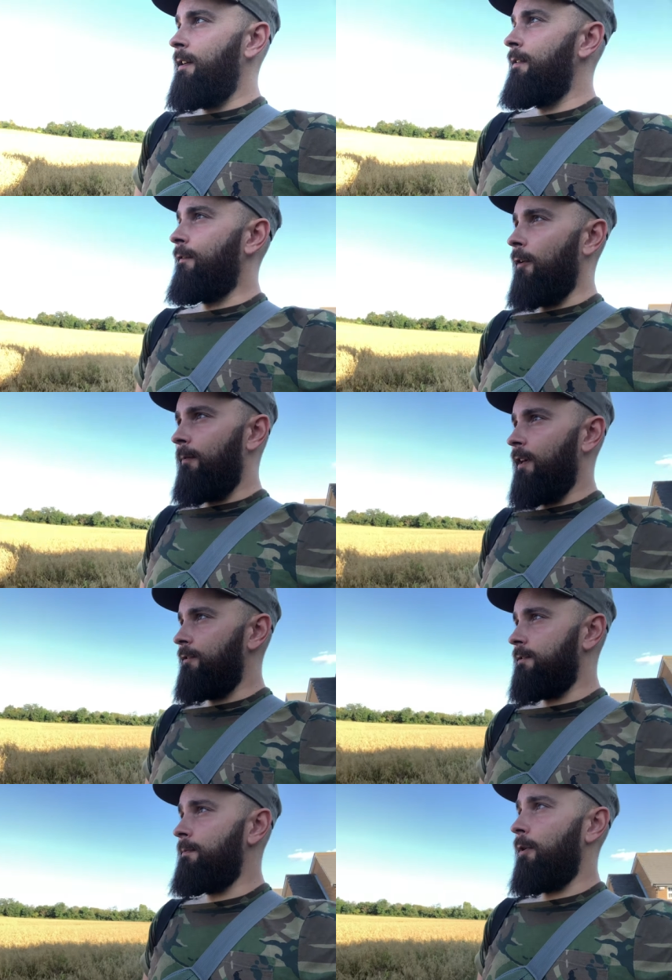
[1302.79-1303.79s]
from
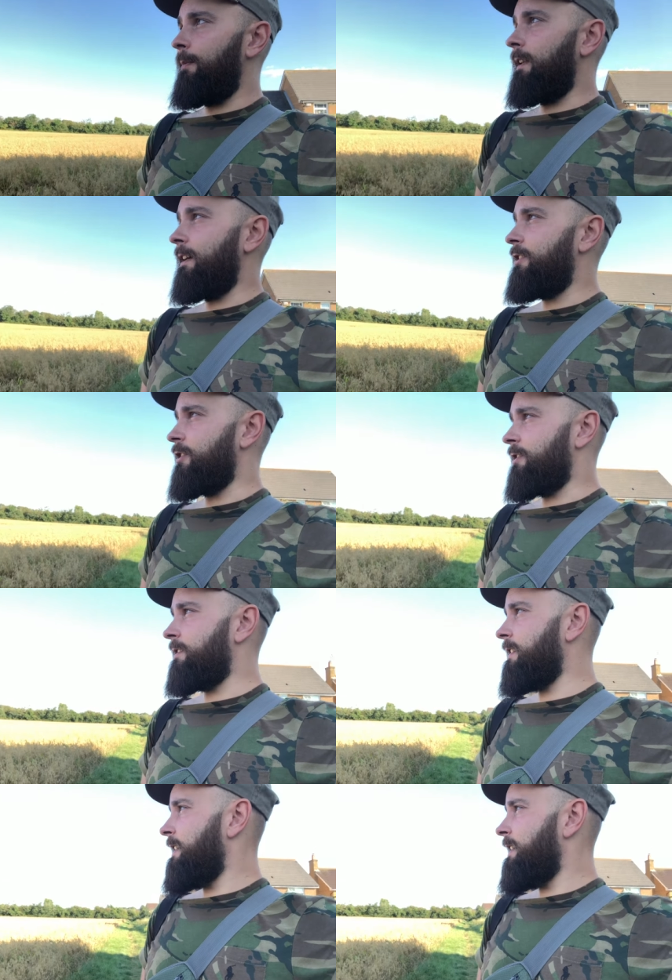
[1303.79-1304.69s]
those populations